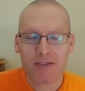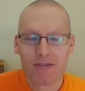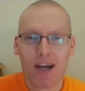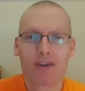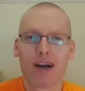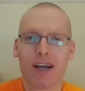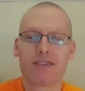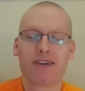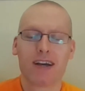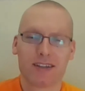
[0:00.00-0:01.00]
Right.
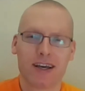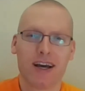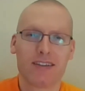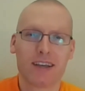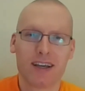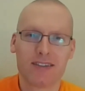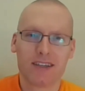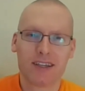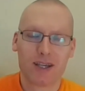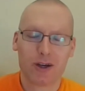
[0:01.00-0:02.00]
Right. Yeah. Yeah. I think I
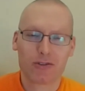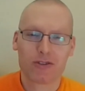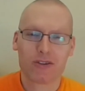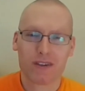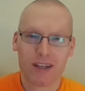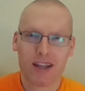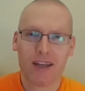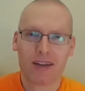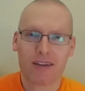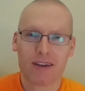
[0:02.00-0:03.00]
think he also did
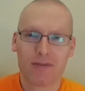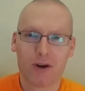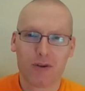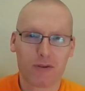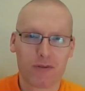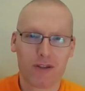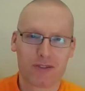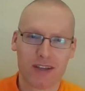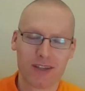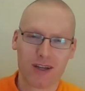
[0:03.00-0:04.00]
that. Uh, though it
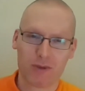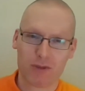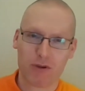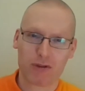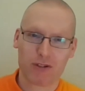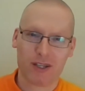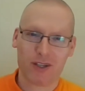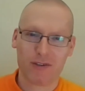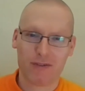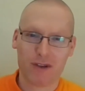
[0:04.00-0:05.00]
was I think it was mostly
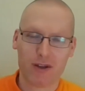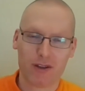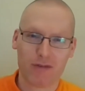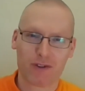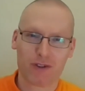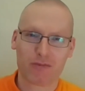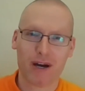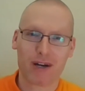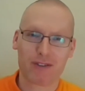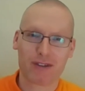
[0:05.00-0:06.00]
in the the first
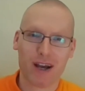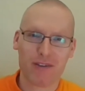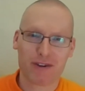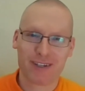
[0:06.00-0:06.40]
part of his life.